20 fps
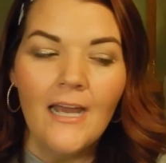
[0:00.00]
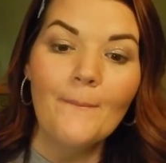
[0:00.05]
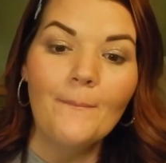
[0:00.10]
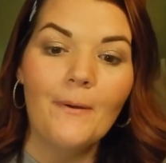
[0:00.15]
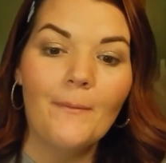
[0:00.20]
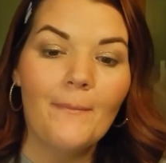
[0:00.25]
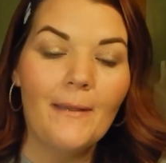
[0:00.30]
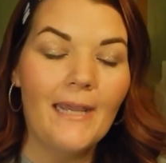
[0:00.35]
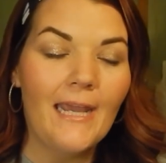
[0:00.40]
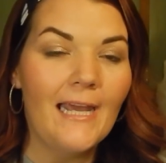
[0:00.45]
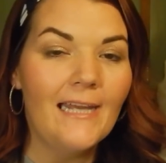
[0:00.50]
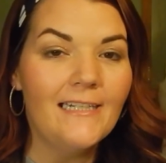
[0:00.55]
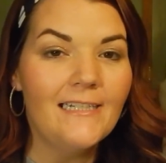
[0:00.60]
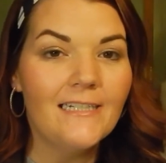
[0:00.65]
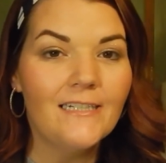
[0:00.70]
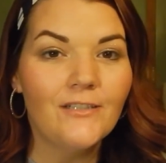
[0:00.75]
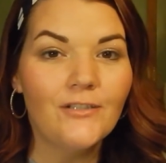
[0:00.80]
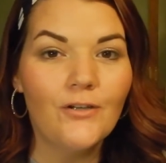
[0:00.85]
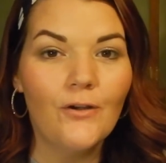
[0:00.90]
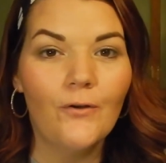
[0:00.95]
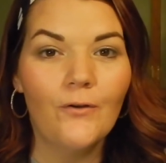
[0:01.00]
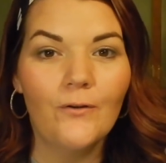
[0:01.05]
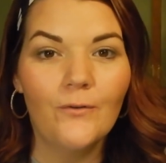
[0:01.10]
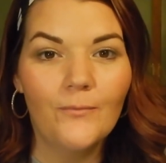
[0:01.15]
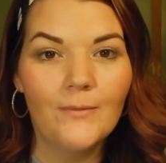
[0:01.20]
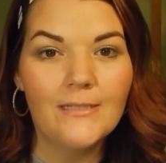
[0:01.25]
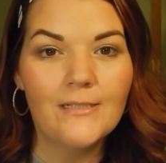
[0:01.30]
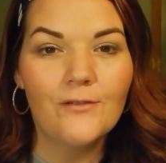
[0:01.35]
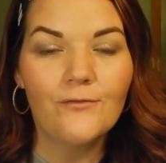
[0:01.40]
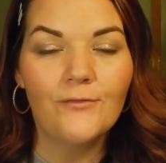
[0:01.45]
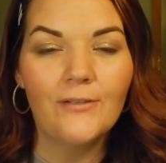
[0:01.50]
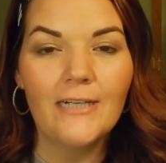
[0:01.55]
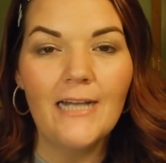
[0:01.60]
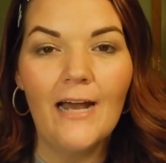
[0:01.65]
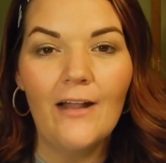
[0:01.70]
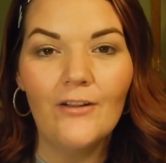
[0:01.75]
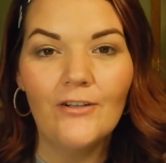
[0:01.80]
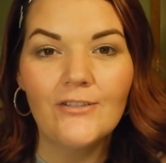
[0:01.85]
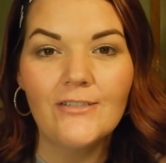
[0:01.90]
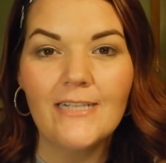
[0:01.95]
But my ending total was
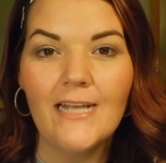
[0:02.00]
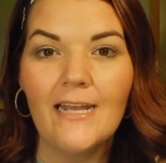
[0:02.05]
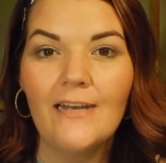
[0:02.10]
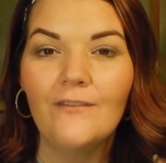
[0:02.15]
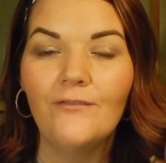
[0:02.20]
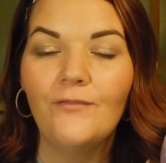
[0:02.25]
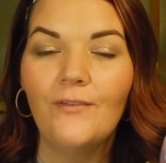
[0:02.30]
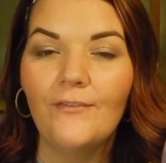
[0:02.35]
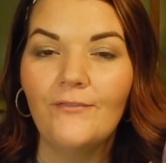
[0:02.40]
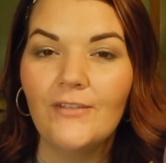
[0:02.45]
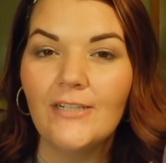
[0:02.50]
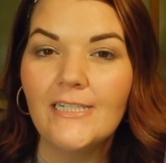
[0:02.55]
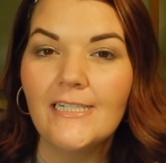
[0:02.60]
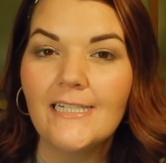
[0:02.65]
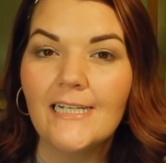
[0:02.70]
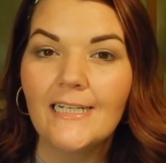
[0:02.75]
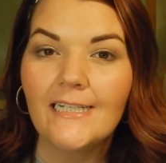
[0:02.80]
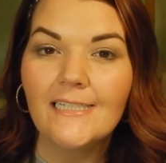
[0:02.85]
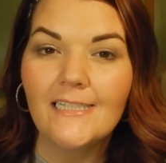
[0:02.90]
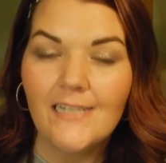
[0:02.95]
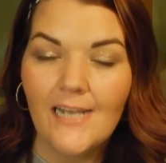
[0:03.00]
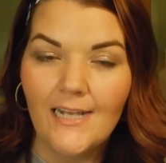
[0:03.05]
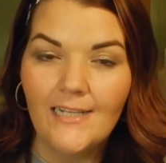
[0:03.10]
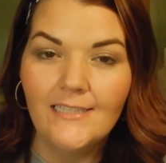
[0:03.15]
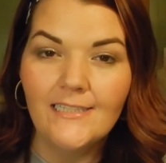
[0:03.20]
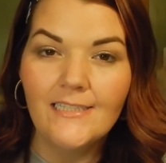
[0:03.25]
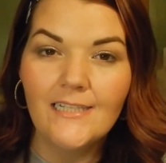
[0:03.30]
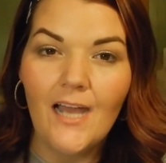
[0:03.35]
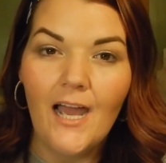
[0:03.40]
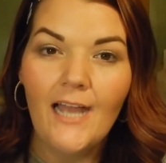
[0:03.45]
$3.56.